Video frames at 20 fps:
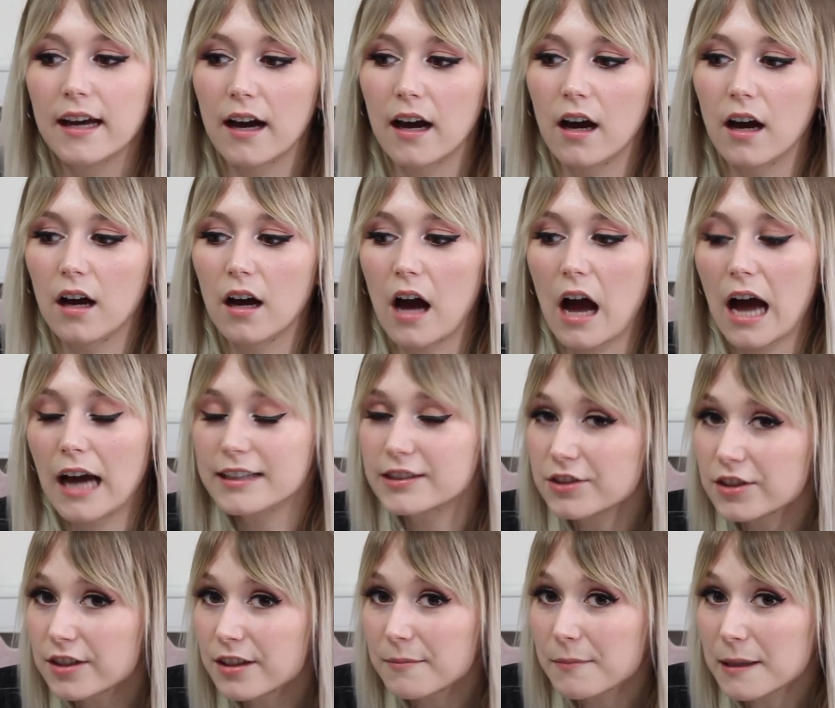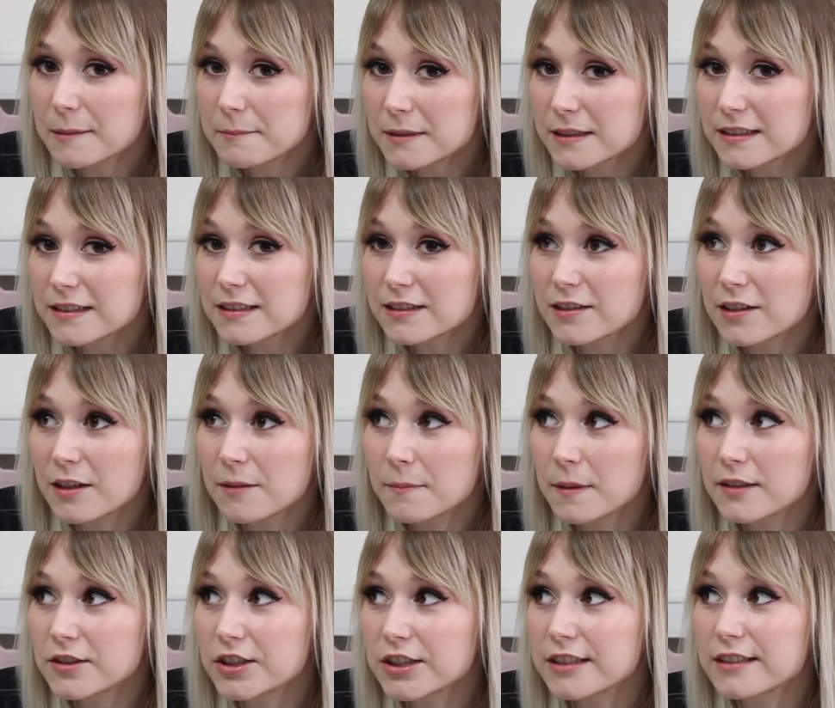I started my business on a
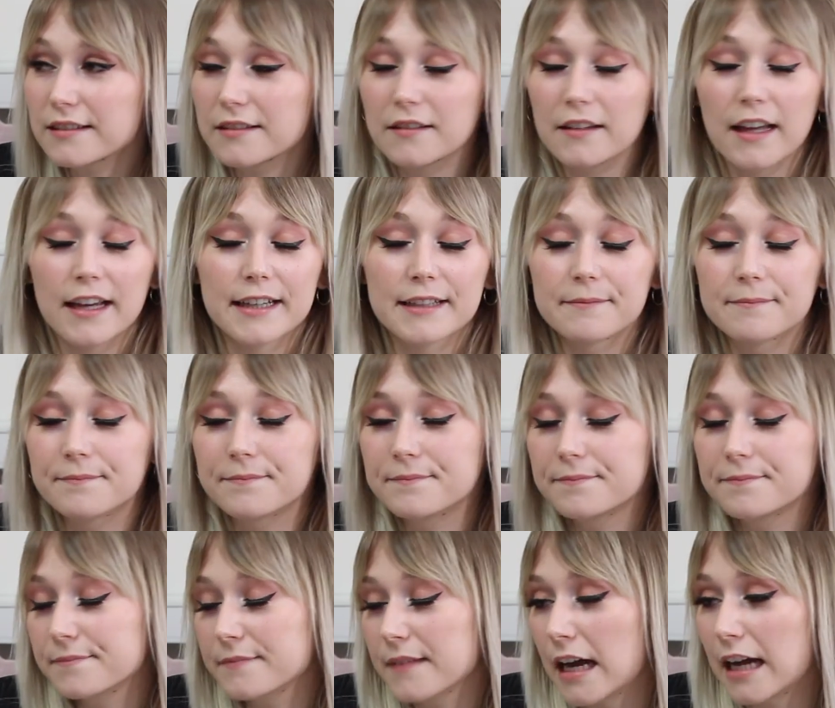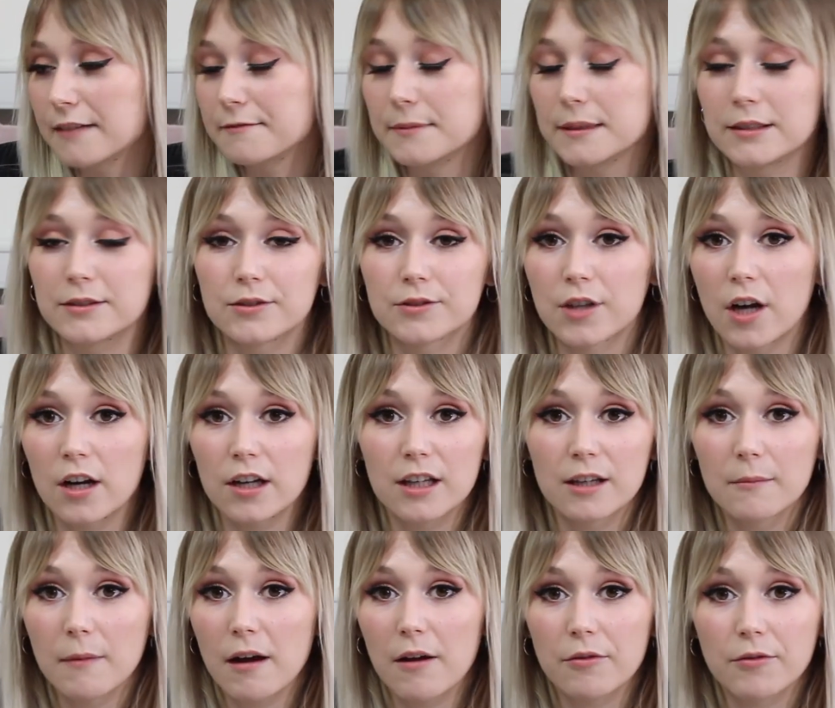budget like I've been
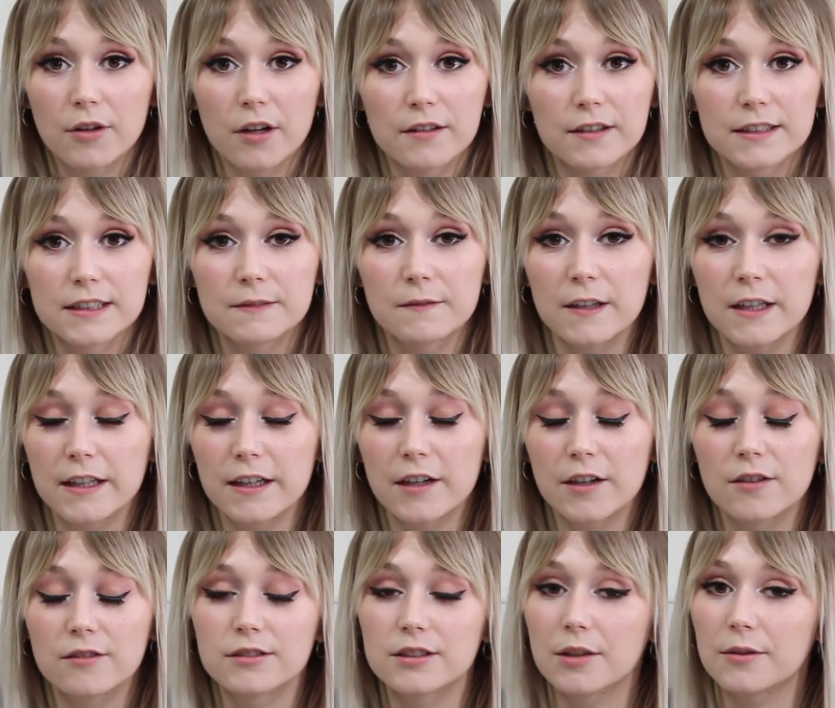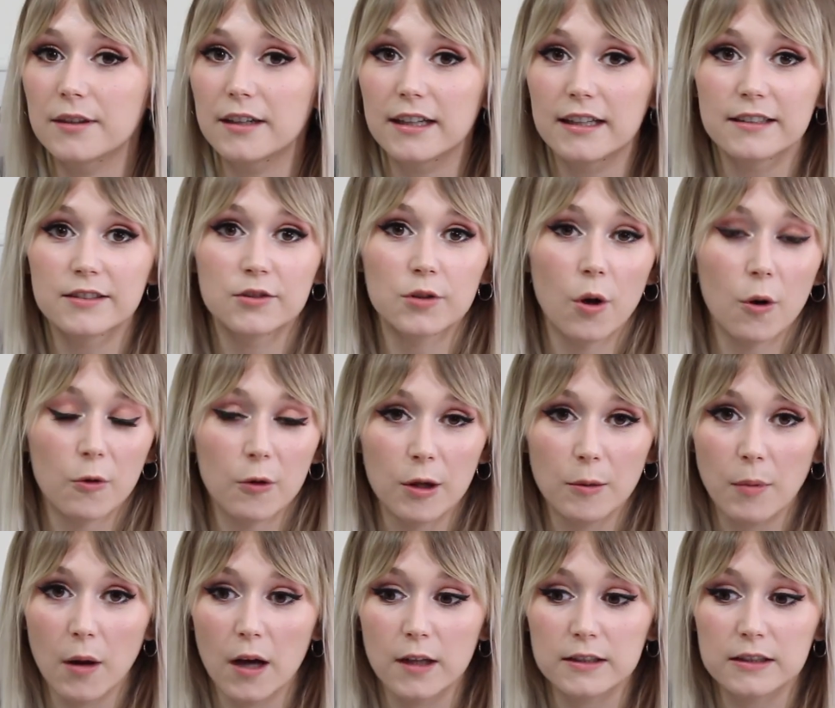talking about throughout this video, so it is totally
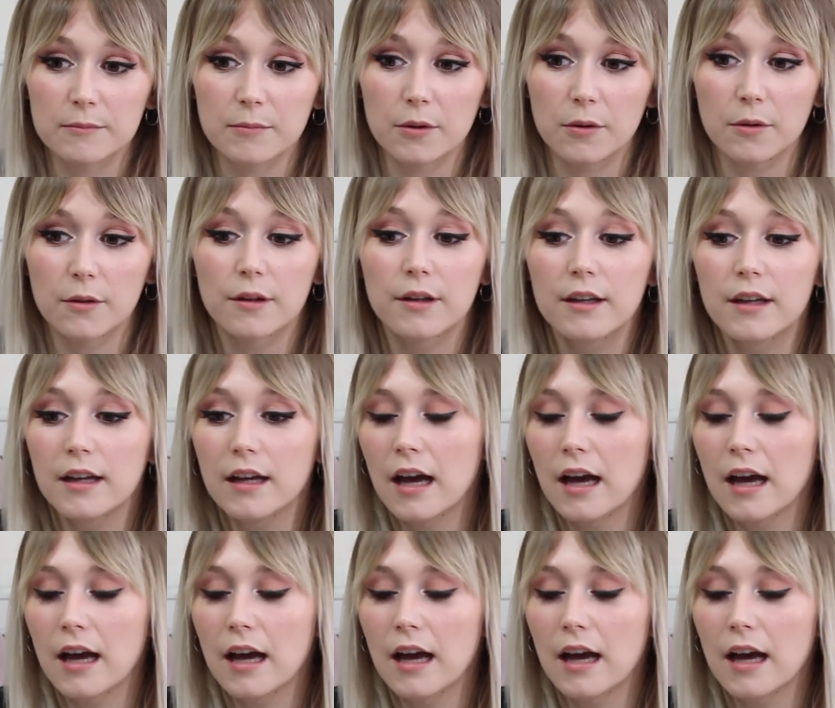possible.